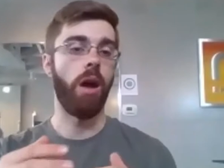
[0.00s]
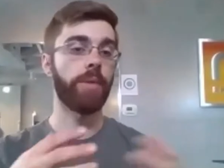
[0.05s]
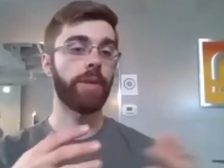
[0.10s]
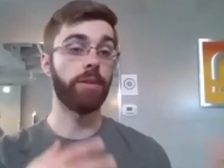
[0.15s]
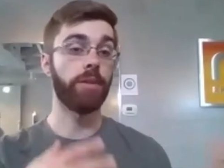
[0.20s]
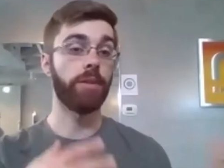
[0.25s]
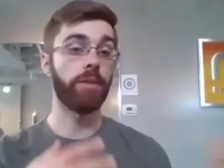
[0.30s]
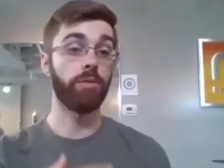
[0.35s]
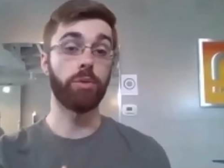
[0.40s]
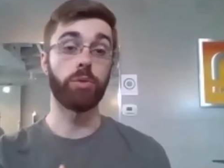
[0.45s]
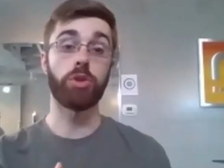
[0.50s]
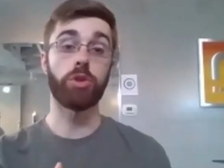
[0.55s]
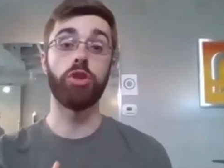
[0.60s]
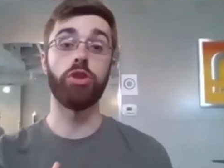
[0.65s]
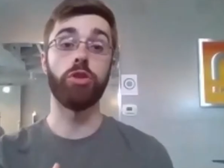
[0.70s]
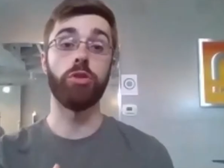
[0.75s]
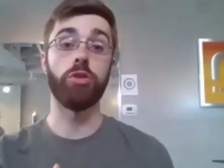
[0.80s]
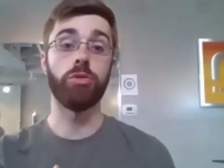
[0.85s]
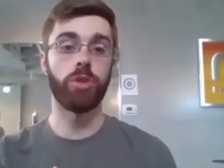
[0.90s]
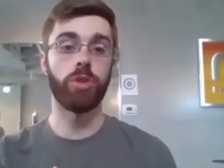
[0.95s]
give you
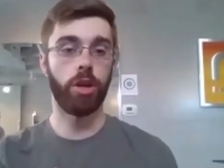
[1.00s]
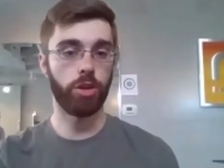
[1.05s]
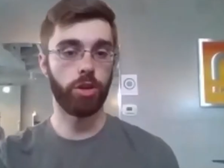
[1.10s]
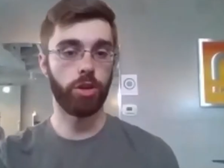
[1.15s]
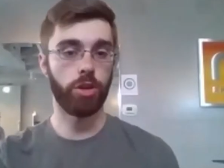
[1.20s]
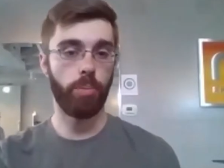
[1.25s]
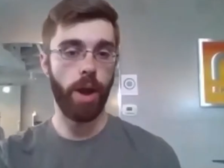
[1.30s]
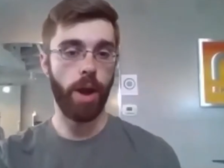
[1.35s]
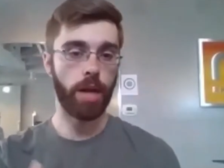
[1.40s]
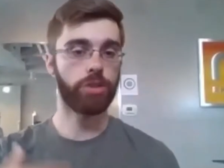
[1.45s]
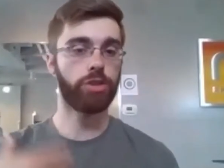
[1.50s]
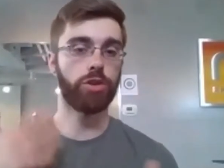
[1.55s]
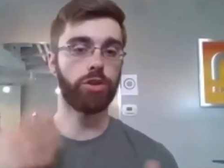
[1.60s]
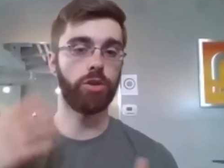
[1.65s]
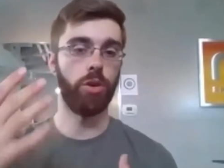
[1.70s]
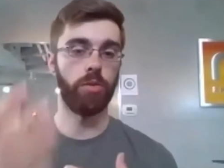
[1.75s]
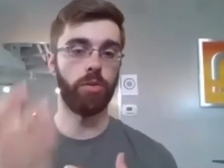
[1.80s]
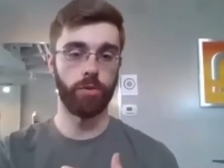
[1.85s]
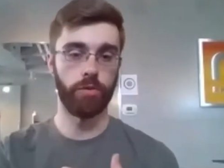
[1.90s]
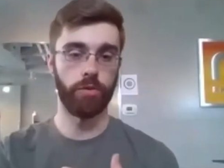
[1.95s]
cues on your posture
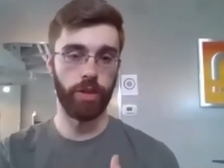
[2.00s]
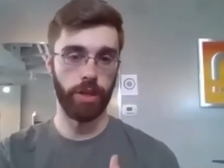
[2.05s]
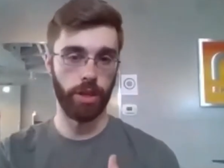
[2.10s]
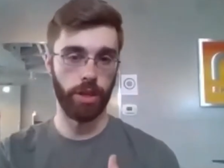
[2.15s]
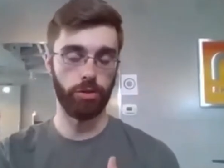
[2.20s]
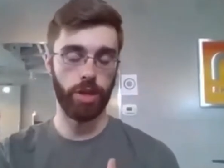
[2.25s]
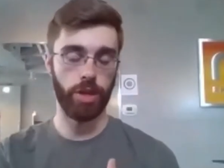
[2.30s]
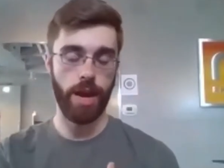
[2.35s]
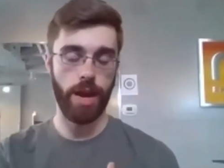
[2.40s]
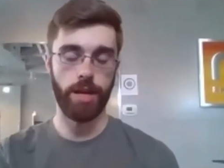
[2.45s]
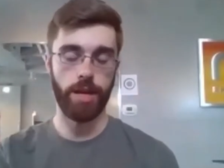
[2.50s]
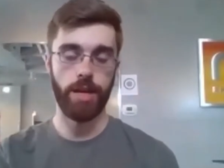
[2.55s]
over video chat.